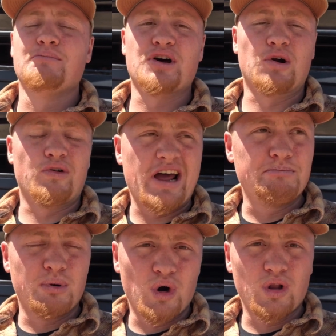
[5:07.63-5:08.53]
put a Red
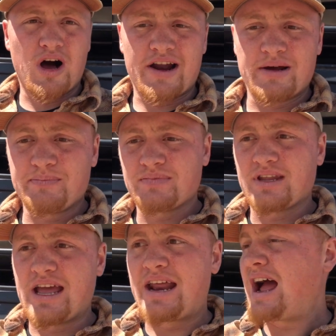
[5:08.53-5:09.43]
Bull on them
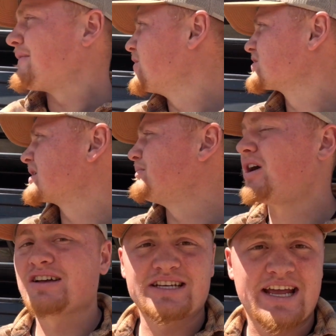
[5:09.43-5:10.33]
and have those
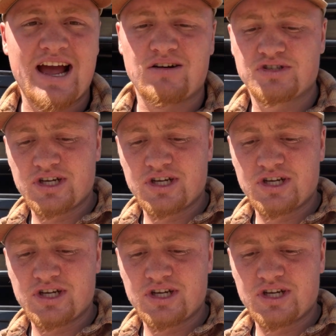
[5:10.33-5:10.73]
composite cows.